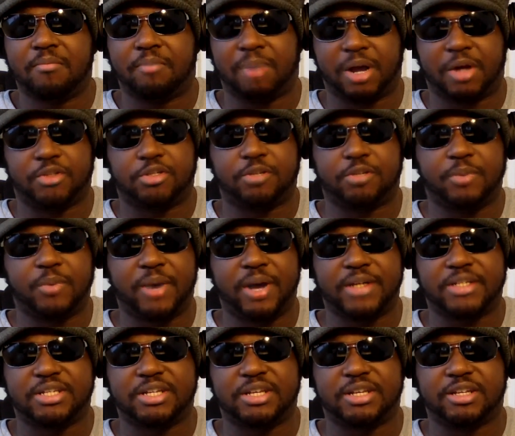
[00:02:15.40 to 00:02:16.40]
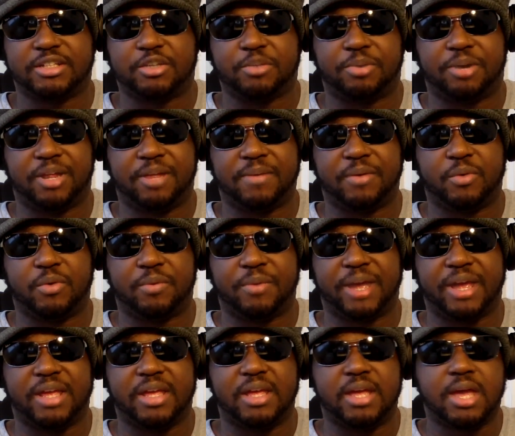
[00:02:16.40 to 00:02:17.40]
But I'll still be watching it because it'll probably be one
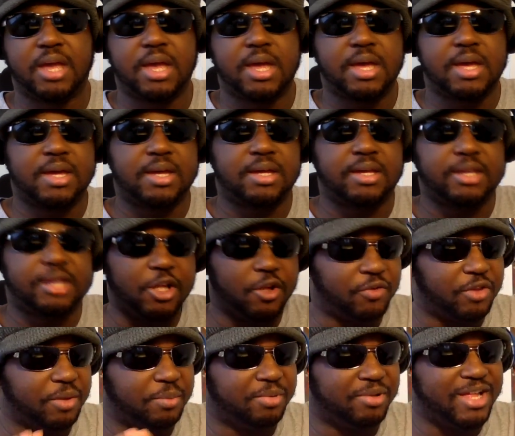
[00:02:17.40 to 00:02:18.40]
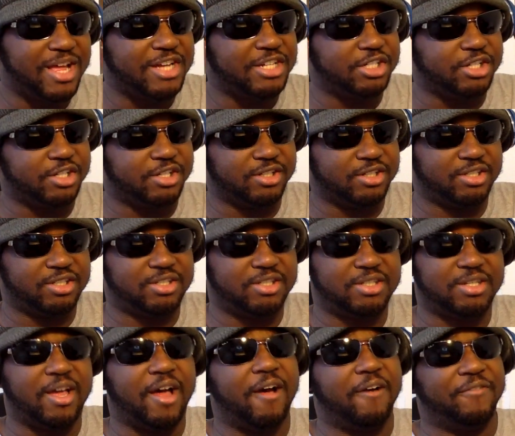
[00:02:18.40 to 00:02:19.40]
of my guilty
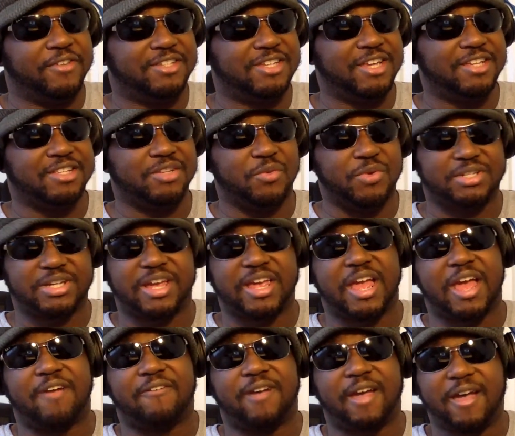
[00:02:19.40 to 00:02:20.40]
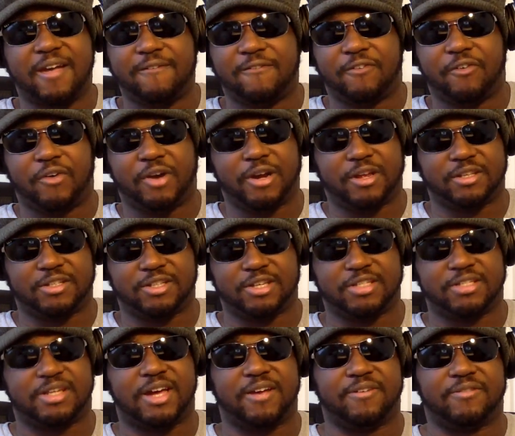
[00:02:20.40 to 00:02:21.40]
pleasures of the season, which I have every
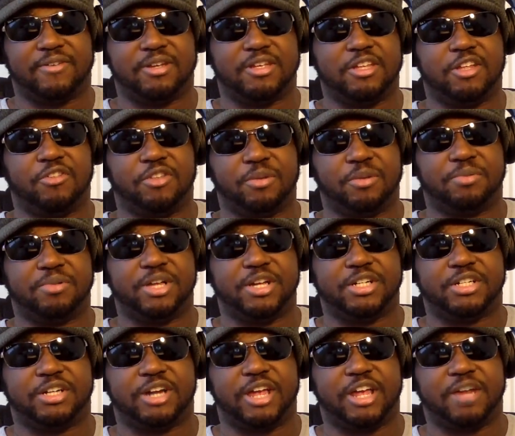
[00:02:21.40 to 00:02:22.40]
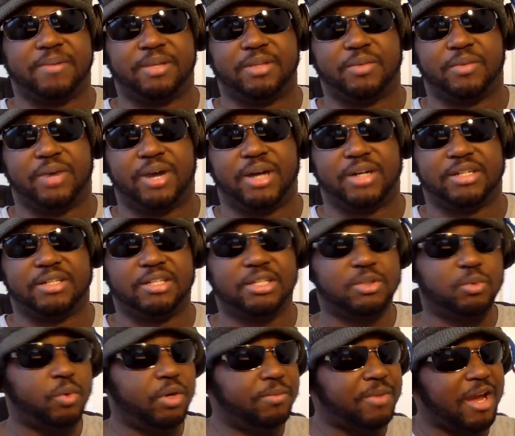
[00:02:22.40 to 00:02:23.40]
season. I have a guilty pleasure anime to watch.
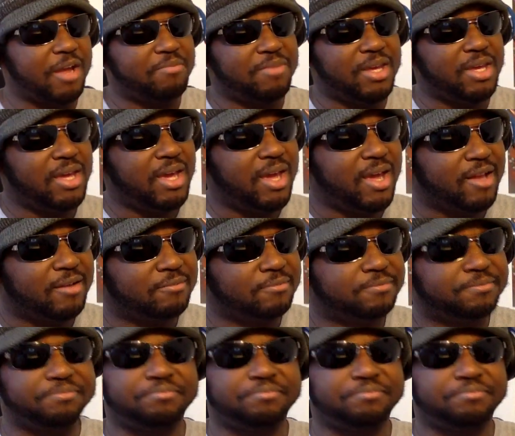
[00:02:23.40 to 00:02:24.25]
This one might be it.